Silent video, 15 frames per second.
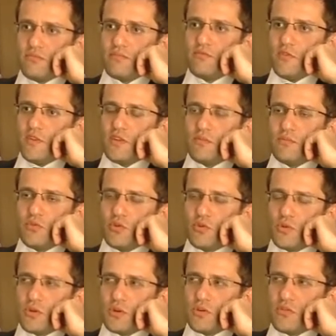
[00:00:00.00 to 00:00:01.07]
feel
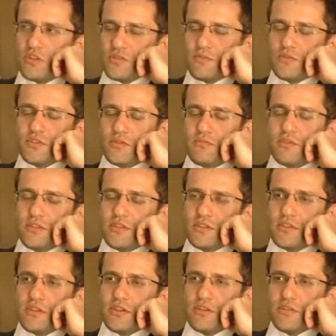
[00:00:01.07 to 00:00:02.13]
more responsibility
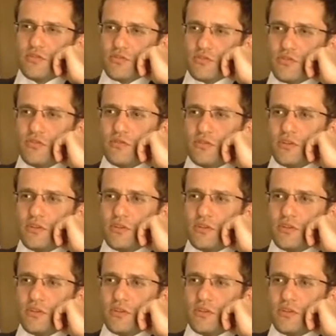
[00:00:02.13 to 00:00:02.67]
than usual,